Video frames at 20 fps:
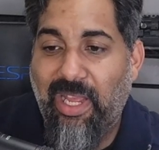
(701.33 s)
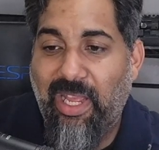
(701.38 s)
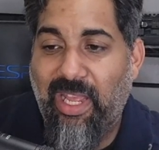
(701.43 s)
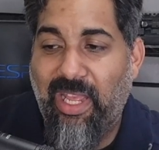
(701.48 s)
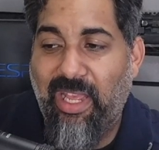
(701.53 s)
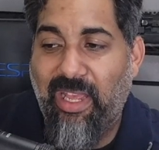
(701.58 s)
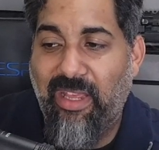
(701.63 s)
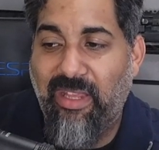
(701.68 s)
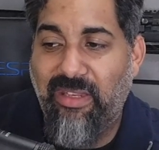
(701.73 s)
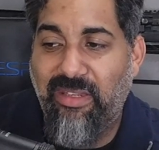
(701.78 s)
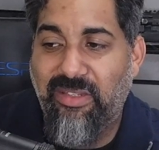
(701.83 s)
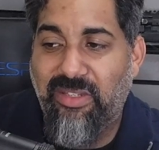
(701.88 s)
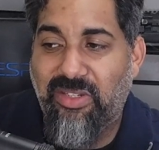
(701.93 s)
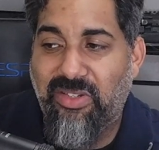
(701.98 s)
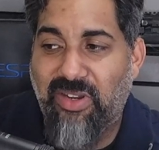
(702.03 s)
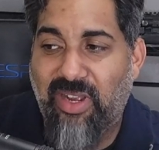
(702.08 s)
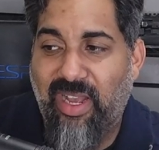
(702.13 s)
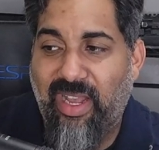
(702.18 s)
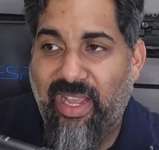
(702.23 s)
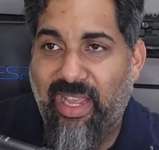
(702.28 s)
and
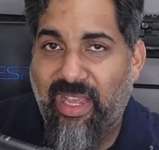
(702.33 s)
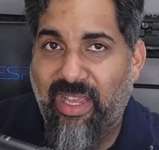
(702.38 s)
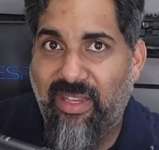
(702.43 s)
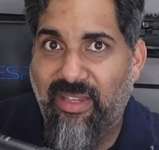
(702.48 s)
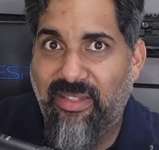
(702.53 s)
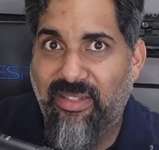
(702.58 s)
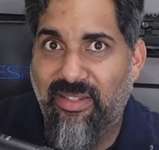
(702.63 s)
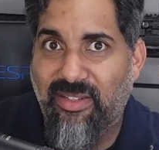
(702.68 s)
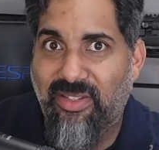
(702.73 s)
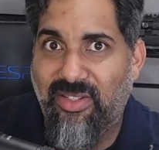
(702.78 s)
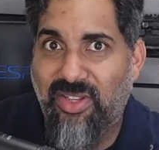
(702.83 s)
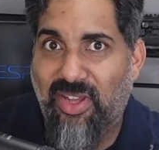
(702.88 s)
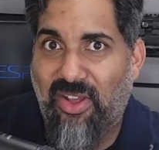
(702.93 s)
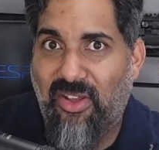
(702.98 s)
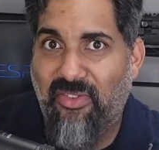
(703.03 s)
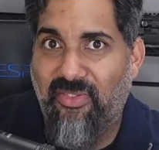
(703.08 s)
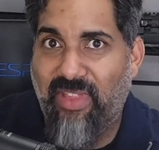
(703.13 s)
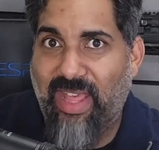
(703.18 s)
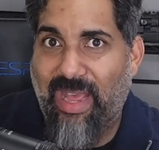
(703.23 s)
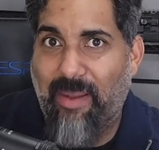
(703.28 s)
try and
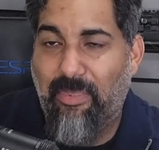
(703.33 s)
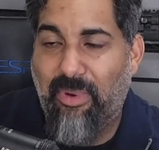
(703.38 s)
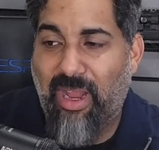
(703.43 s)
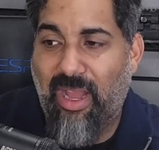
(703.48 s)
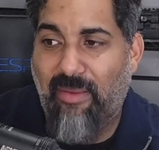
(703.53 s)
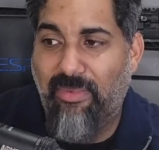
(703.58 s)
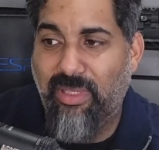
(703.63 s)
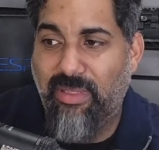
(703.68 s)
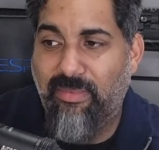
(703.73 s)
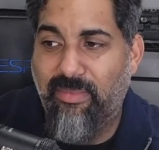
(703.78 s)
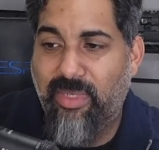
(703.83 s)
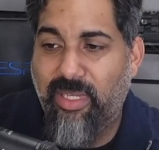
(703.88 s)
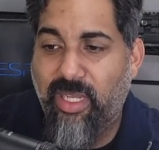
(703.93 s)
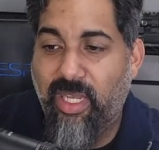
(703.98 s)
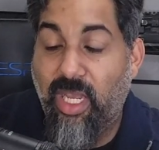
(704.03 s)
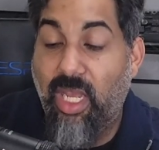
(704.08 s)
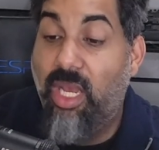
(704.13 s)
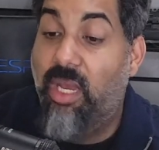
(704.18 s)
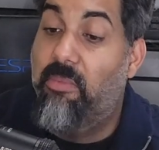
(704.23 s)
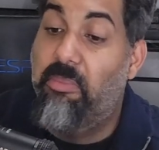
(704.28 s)
solve that problem.
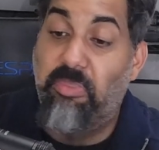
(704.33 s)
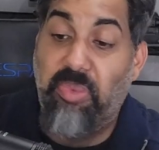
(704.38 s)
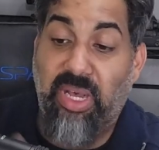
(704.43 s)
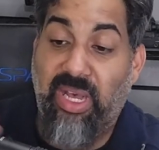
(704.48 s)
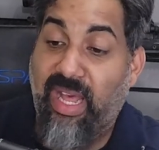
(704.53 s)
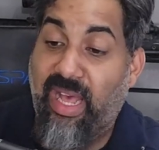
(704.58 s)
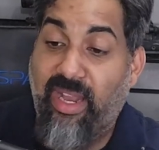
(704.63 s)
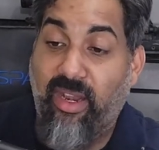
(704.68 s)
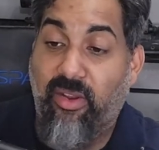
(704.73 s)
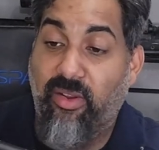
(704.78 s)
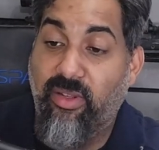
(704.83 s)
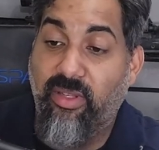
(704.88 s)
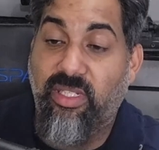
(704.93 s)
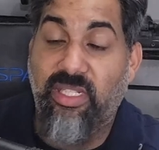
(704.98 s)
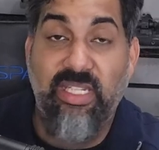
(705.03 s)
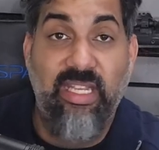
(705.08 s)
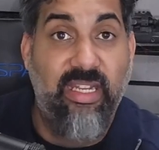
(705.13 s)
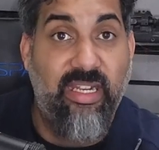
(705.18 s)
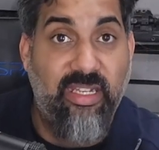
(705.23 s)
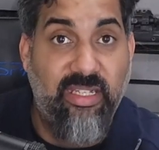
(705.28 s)
But I don't
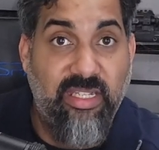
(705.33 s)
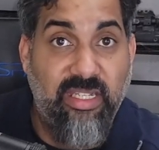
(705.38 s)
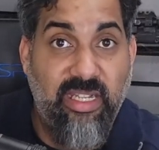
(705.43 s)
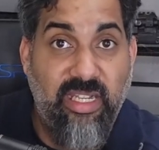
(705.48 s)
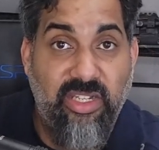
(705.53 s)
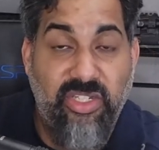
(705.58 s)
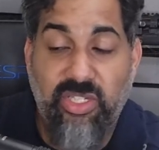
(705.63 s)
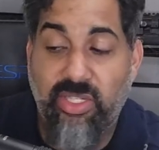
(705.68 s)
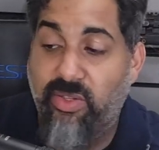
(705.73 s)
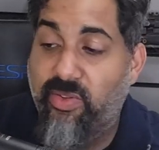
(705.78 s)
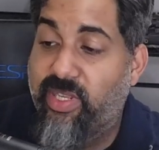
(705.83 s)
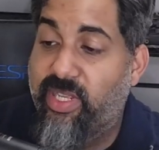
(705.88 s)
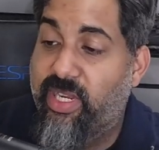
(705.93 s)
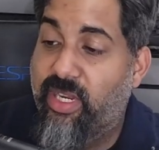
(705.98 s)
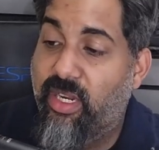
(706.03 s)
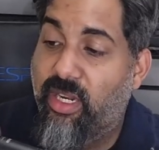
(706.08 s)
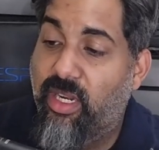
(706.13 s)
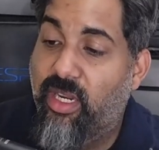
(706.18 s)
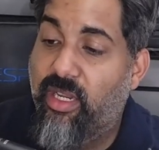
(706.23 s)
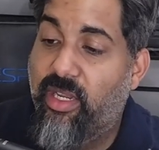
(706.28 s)
see it as an issue
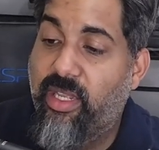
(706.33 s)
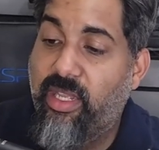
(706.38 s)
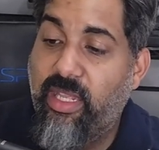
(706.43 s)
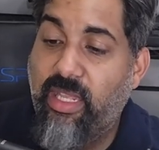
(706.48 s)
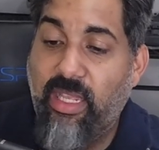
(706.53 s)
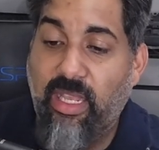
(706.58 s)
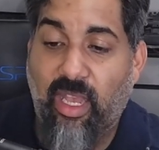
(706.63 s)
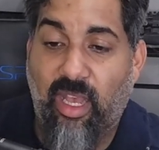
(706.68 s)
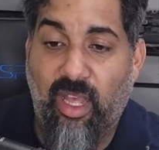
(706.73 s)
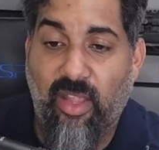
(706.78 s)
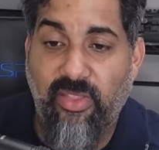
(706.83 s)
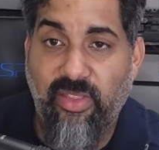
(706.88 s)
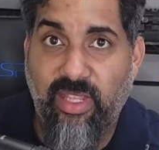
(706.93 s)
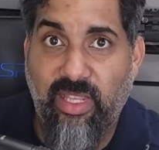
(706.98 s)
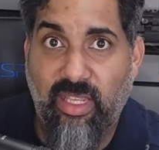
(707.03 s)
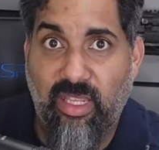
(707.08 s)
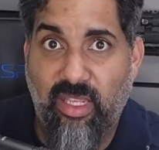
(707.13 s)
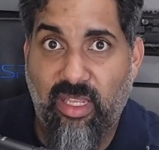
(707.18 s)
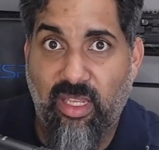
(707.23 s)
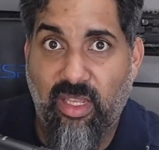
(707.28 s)
here on
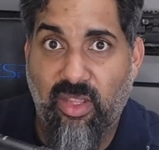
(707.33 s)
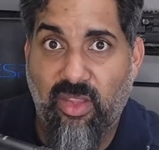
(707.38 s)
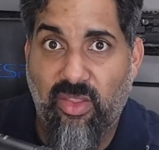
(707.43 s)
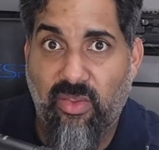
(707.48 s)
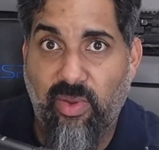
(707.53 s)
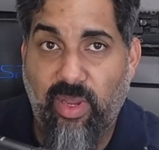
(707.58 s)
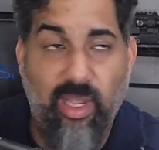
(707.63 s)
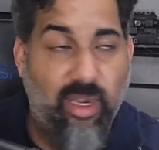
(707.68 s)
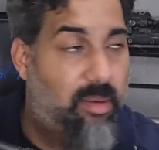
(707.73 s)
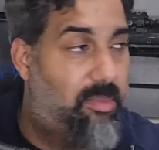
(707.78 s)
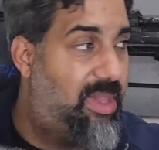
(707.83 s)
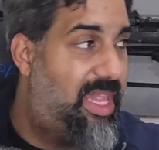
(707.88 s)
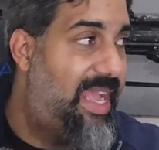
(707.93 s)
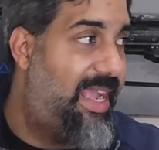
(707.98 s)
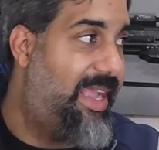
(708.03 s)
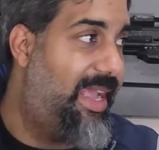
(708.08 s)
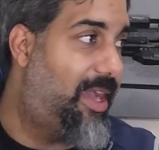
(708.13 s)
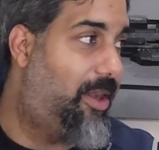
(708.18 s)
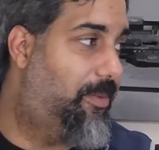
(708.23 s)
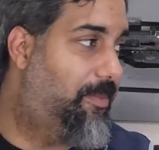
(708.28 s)
the 300
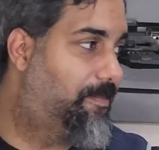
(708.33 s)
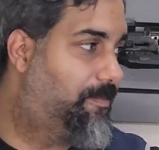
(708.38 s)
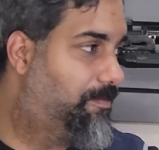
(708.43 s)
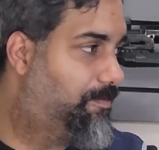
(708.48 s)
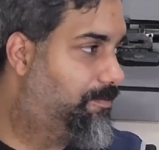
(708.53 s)
Blackout.